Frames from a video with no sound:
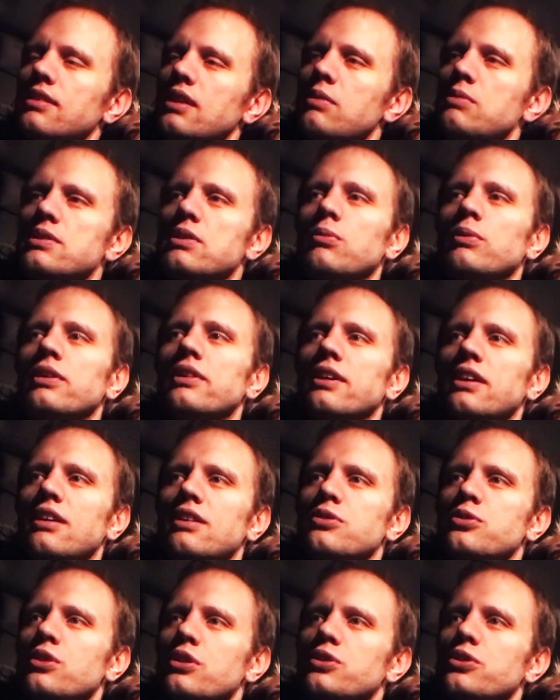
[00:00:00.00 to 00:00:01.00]
That was the only
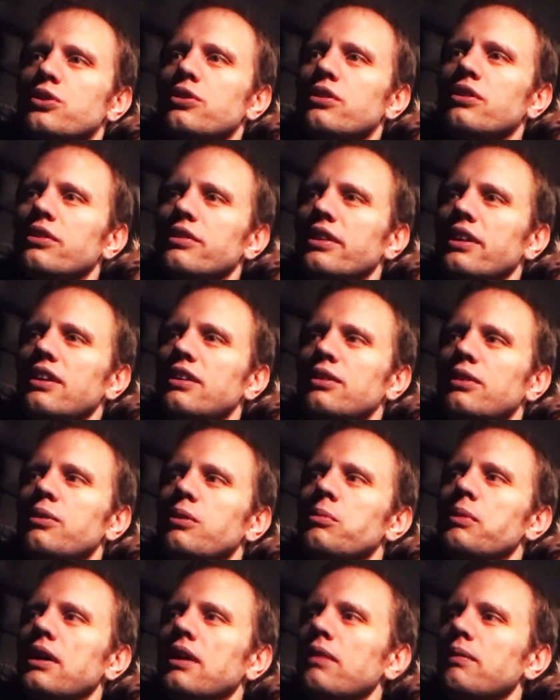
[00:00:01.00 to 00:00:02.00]
data structure that I knew
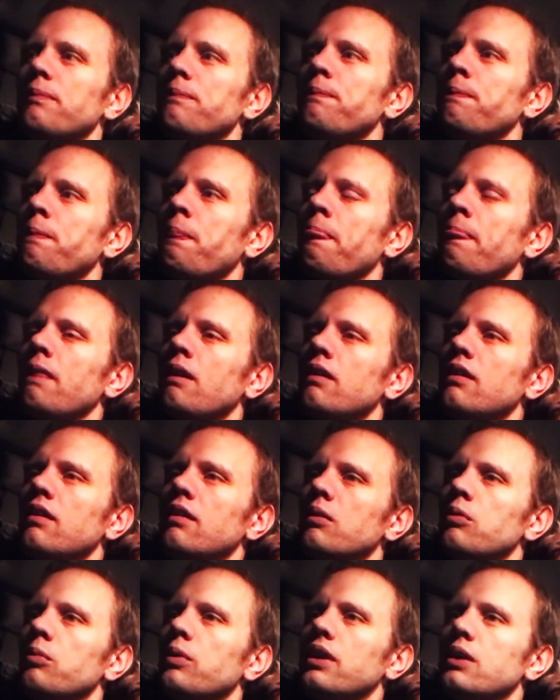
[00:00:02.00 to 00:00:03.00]
about
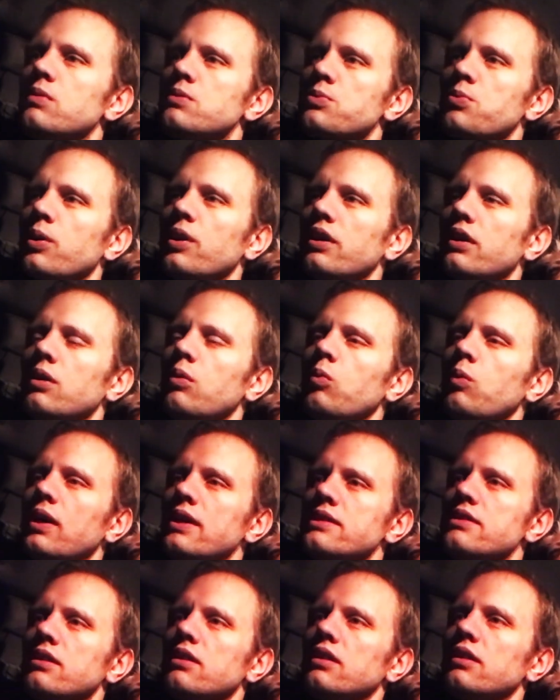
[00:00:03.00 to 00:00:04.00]
when I was working on
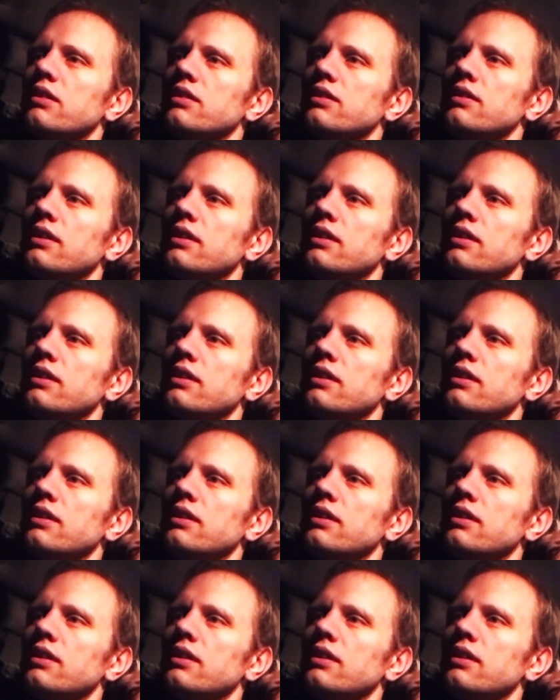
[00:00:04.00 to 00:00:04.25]
YTalk.